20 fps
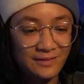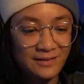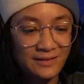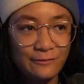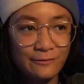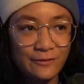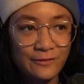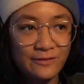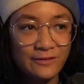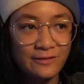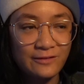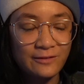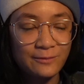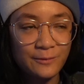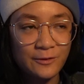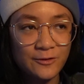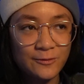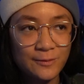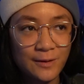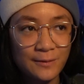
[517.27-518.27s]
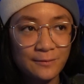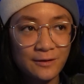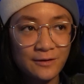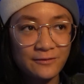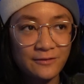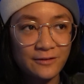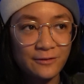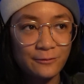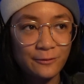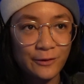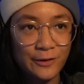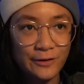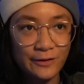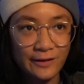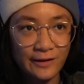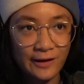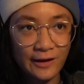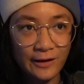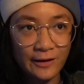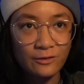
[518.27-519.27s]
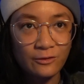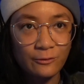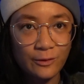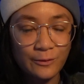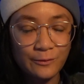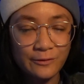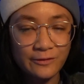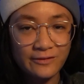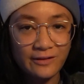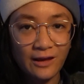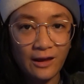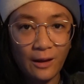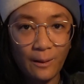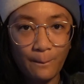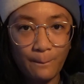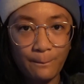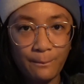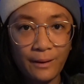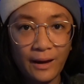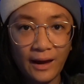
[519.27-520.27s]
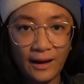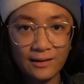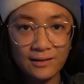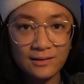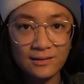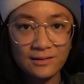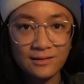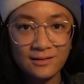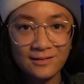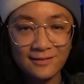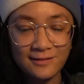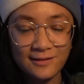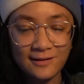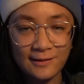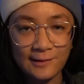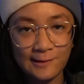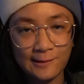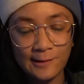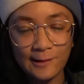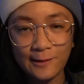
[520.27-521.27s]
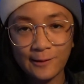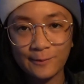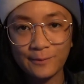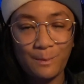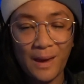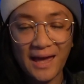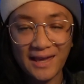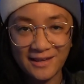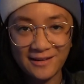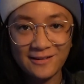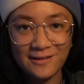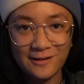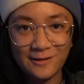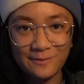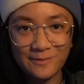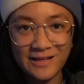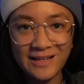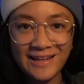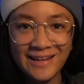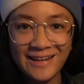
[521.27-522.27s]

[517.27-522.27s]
What's that SpongeBob reference where like Squidward's like, back it up. Back it up.